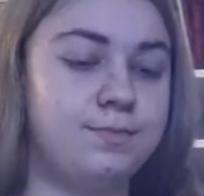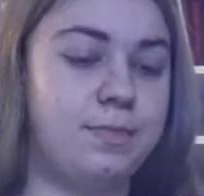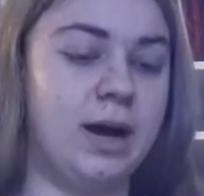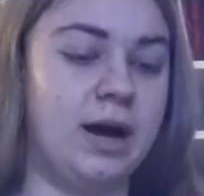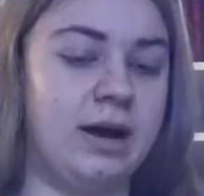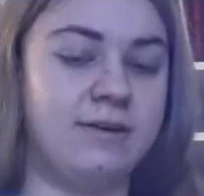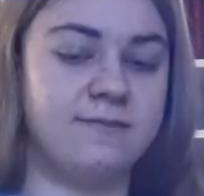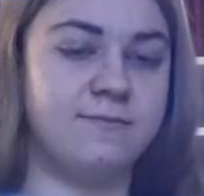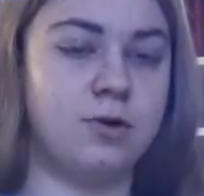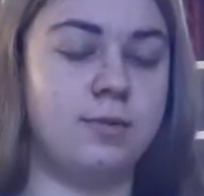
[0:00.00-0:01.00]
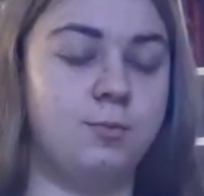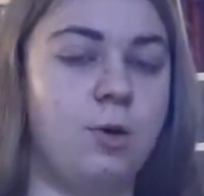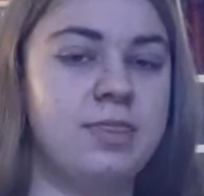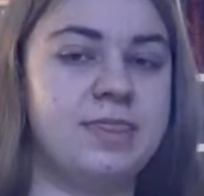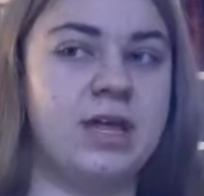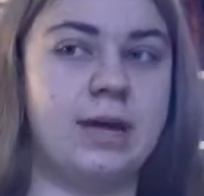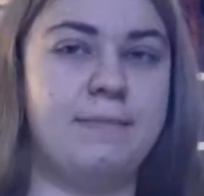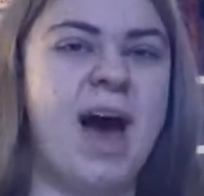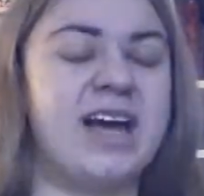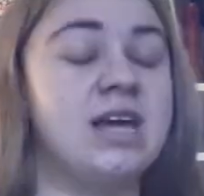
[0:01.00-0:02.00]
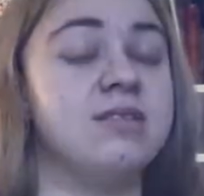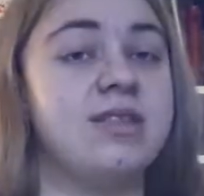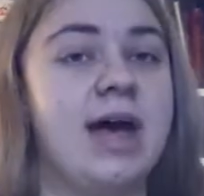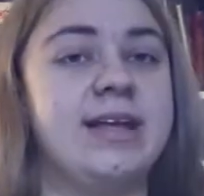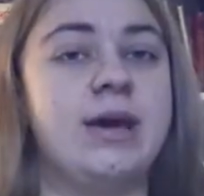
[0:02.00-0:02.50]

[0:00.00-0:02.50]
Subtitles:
but from what the packet said,